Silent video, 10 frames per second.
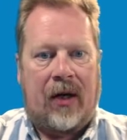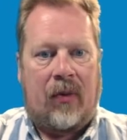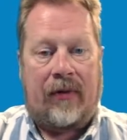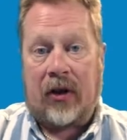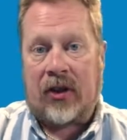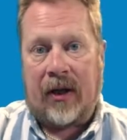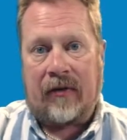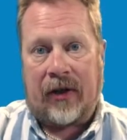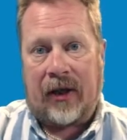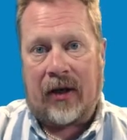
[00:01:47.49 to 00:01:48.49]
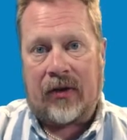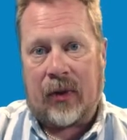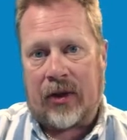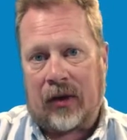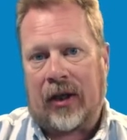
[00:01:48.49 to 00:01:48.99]
We've got some other videos
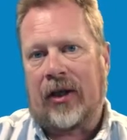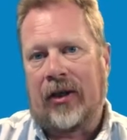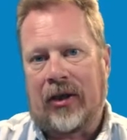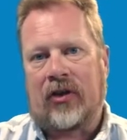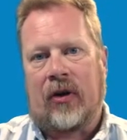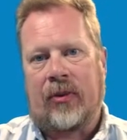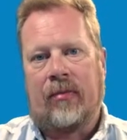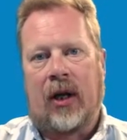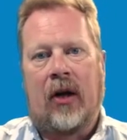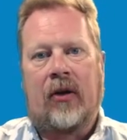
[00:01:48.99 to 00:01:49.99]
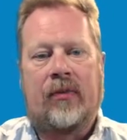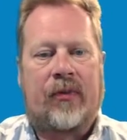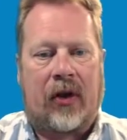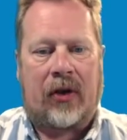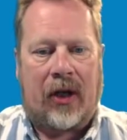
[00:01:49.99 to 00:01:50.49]
which I'll link in the description below,
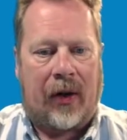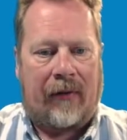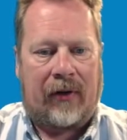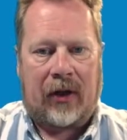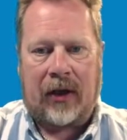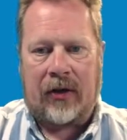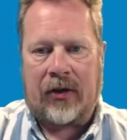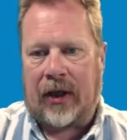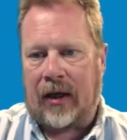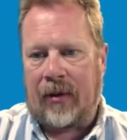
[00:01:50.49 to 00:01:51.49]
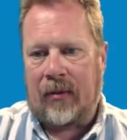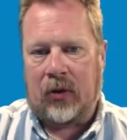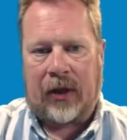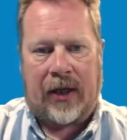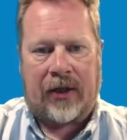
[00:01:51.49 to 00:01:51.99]
so you can go and have a look at those to get a bit
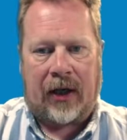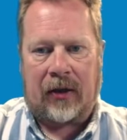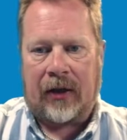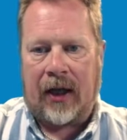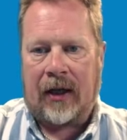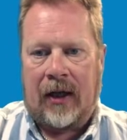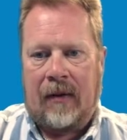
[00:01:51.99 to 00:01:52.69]
more detail on that.